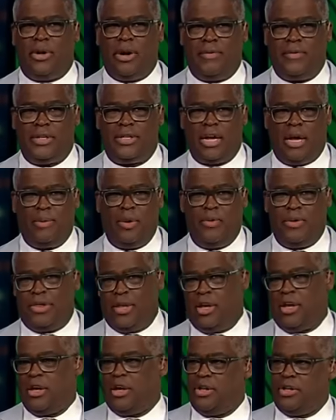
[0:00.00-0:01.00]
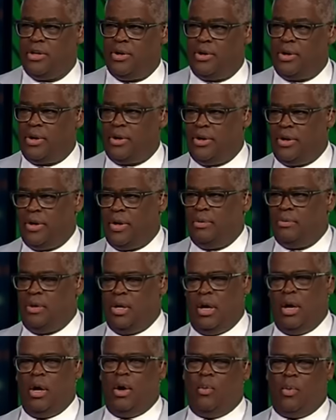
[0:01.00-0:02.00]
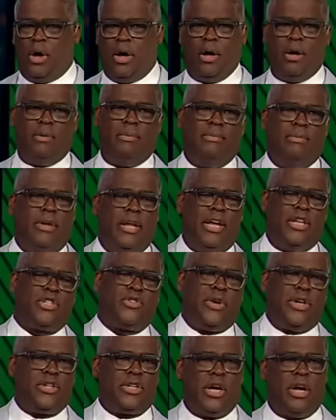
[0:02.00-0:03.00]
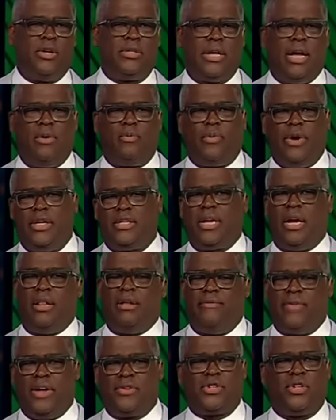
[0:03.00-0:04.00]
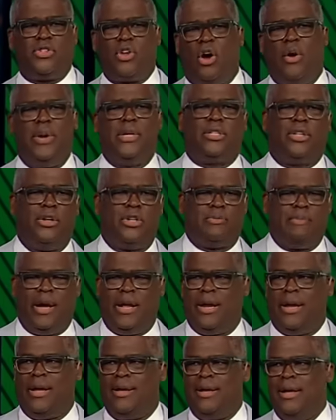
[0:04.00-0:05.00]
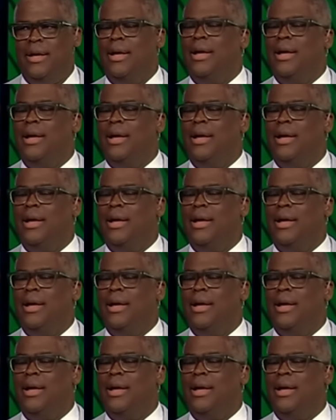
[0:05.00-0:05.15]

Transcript: you every time you think you could do it on your own. Well, history shows that retail investors always lose money.